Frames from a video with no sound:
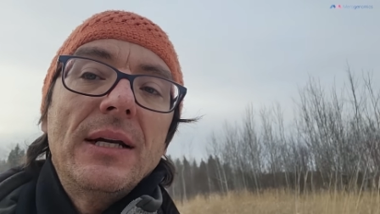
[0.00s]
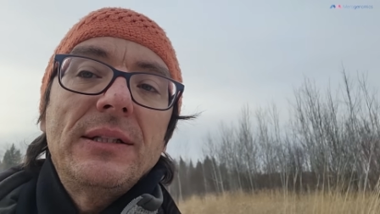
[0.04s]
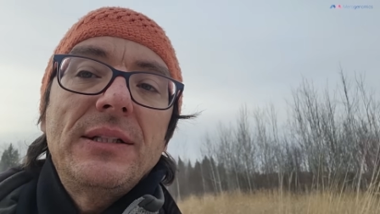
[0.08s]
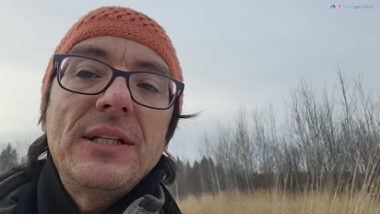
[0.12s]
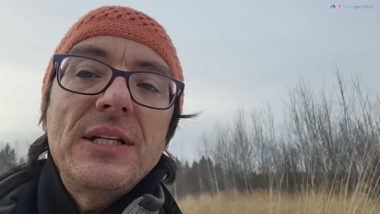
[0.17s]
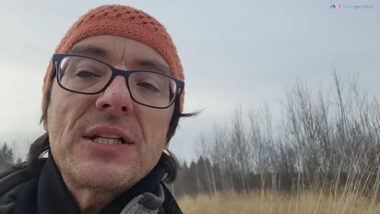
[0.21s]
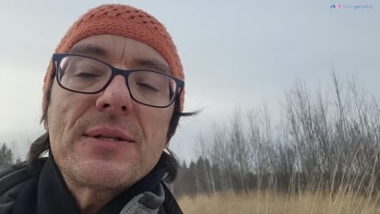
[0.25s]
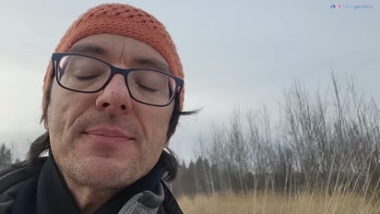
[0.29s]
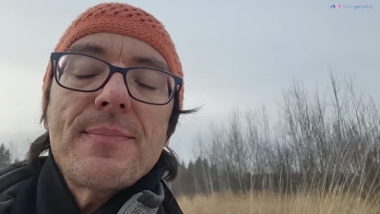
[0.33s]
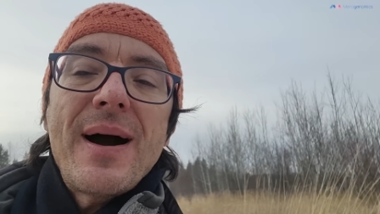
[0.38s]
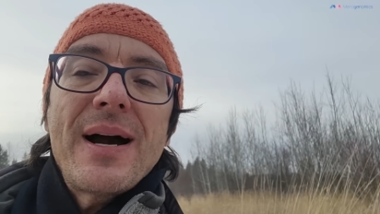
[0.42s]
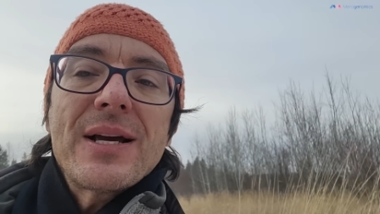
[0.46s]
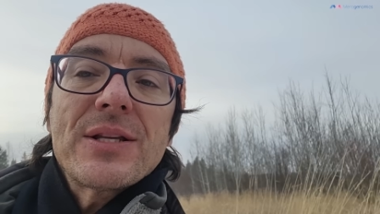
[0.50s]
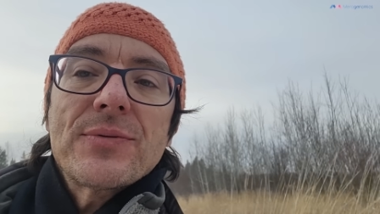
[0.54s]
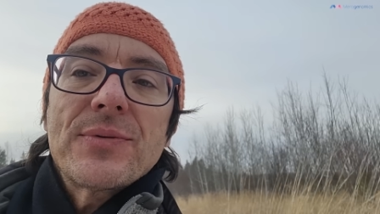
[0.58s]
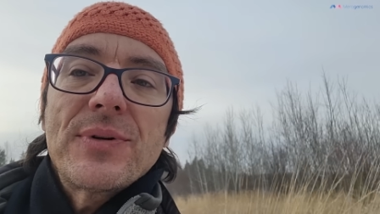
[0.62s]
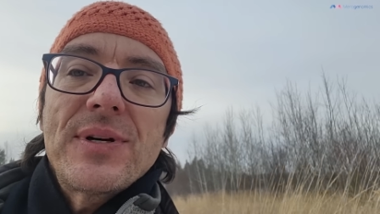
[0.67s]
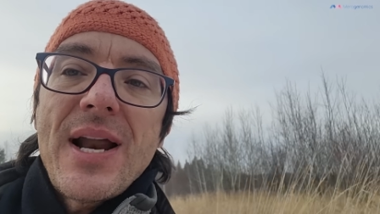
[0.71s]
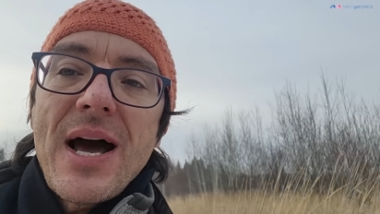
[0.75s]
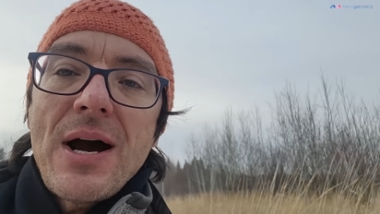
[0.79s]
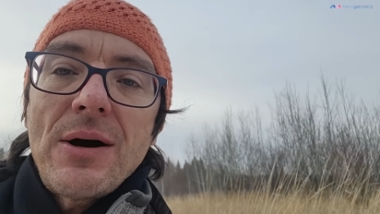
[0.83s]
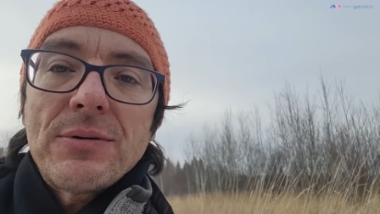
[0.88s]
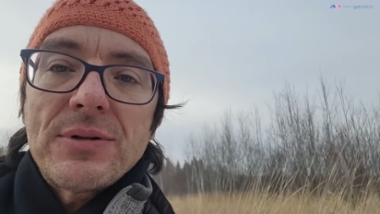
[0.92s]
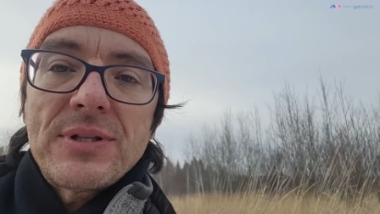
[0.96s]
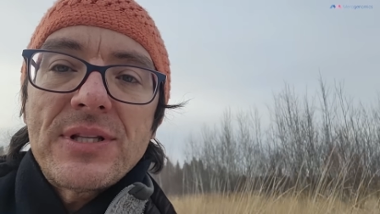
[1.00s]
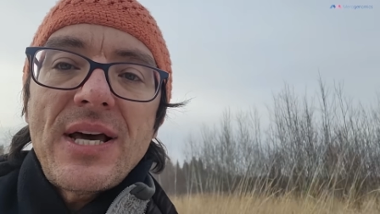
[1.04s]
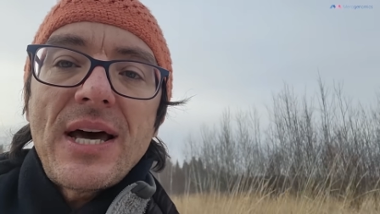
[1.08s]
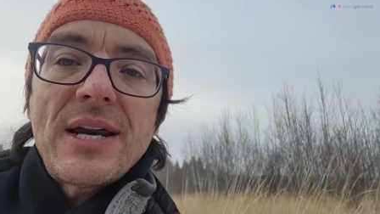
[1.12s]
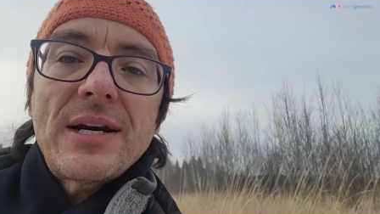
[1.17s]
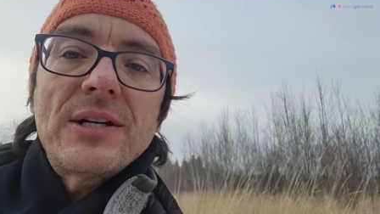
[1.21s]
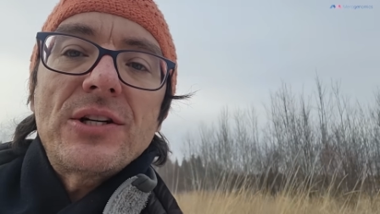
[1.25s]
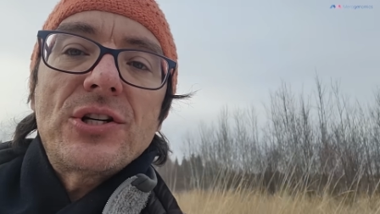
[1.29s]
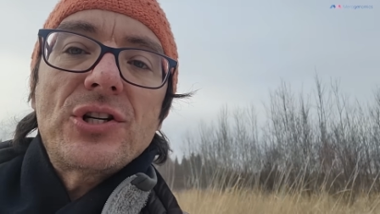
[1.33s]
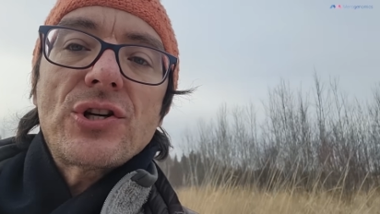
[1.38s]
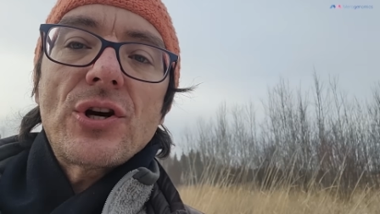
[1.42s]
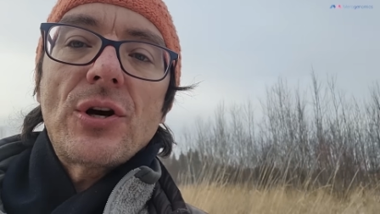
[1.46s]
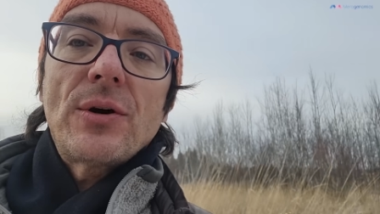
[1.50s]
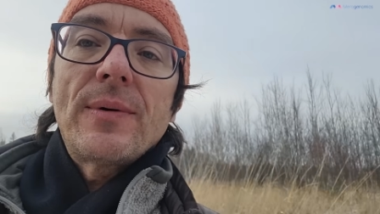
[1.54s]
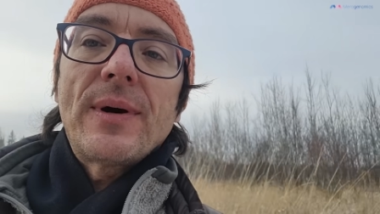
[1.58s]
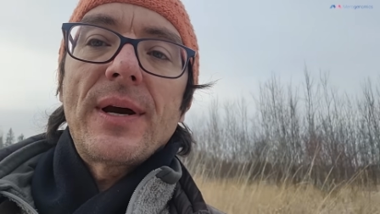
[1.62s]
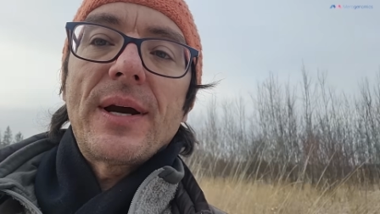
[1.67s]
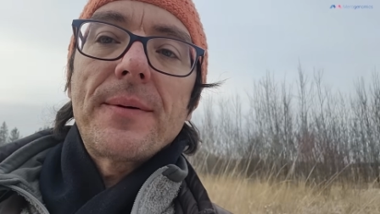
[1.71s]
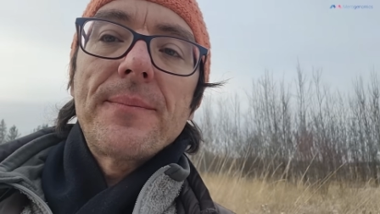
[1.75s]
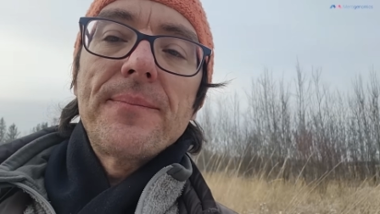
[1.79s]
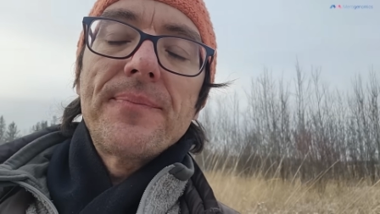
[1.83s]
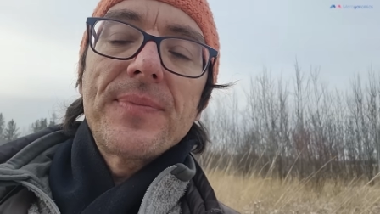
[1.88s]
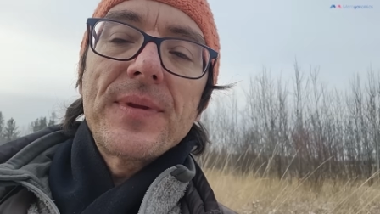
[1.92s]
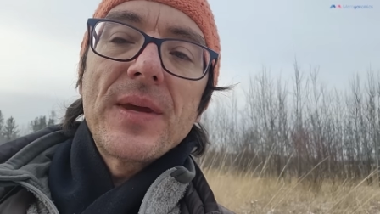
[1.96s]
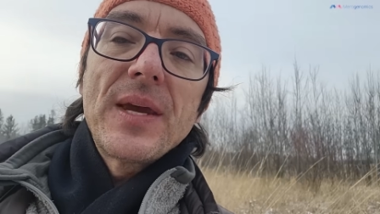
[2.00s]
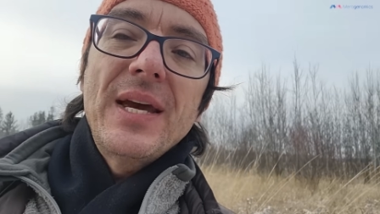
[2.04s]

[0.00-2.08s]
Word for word: These mice were now suddenly showing